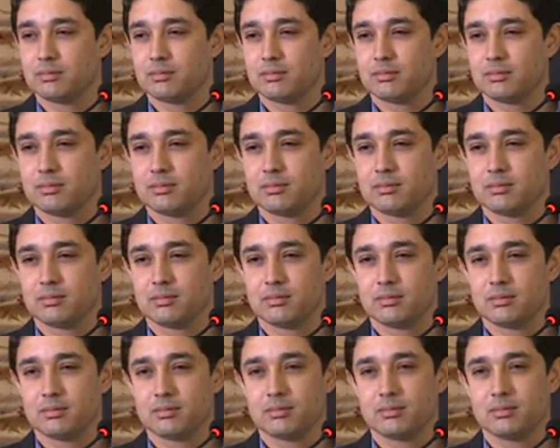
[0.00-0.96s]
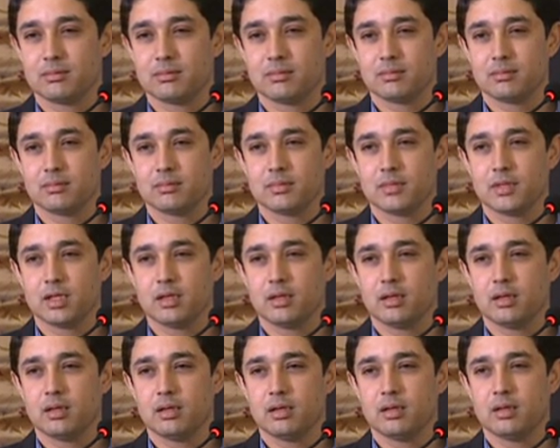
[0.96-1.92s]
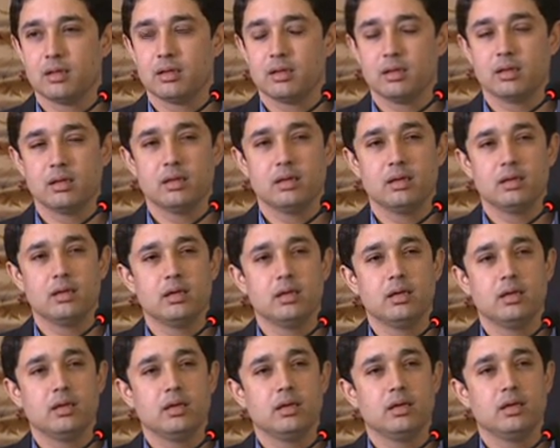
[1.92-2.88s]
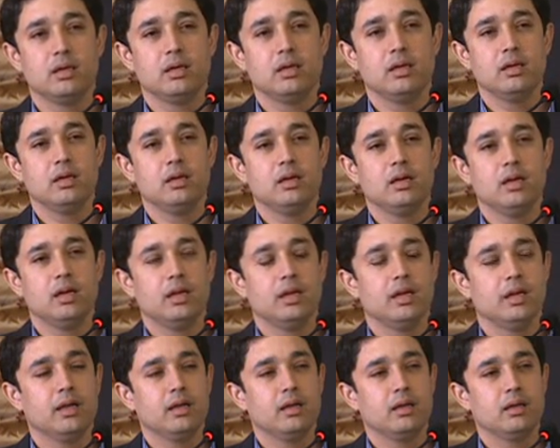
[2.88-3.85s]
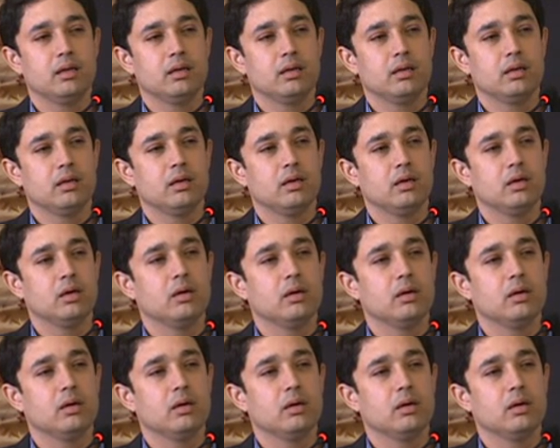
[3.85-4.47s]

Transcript: No one is speaking in this clip.